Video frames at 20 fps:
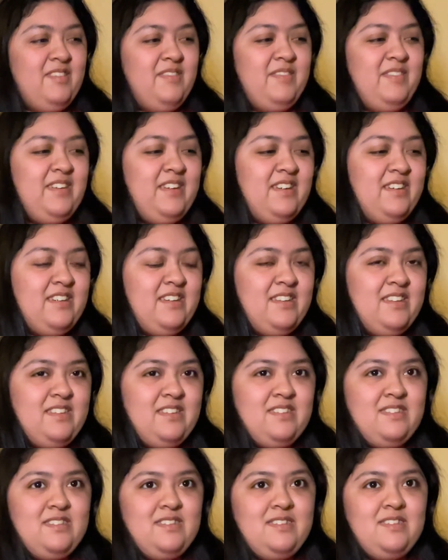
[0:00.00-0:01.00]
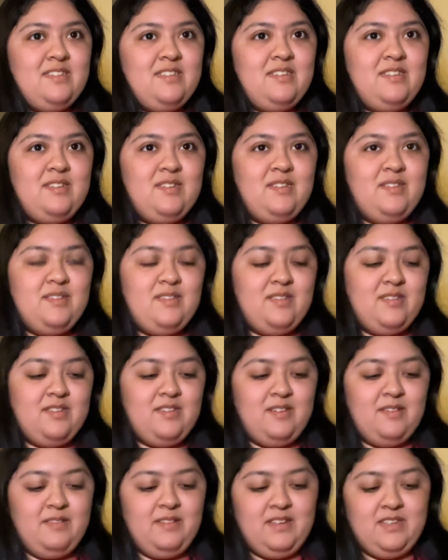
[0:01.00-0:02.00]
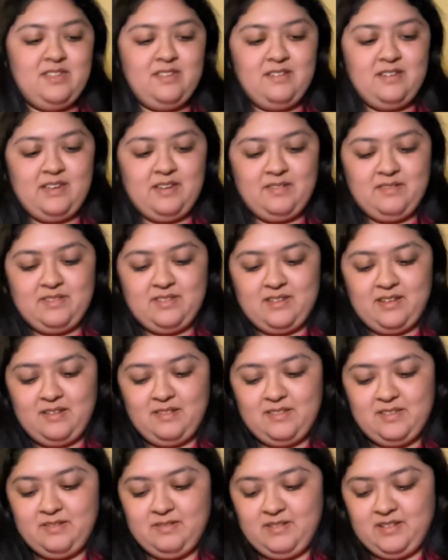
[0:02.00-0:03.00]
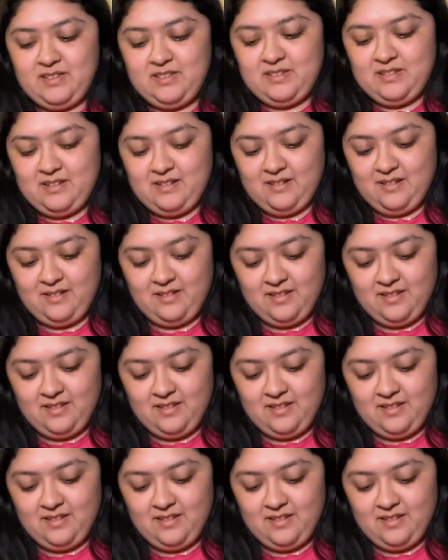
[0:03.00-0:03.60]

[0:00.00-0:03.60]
because oh, we still have time, so we talk.